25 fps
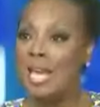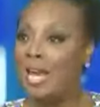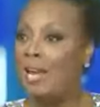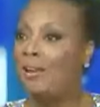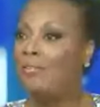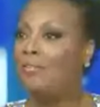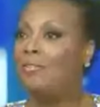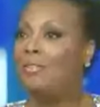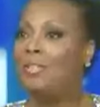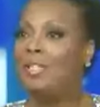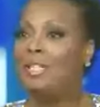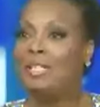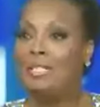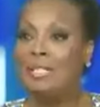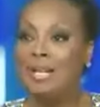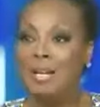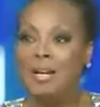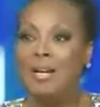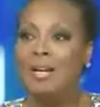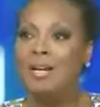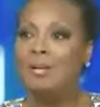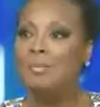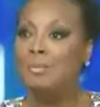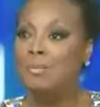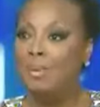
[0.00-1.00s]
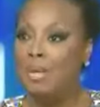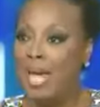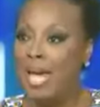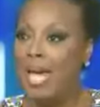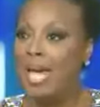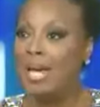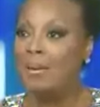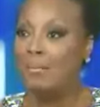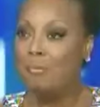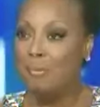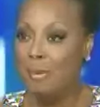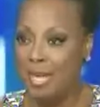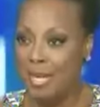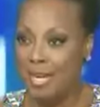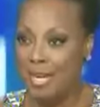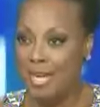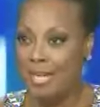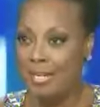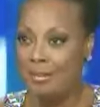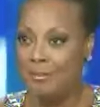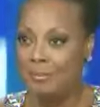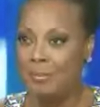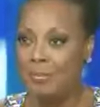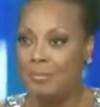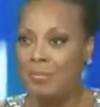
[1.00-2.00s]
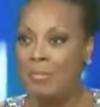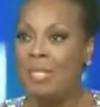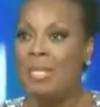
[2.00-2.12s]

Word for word: every young black man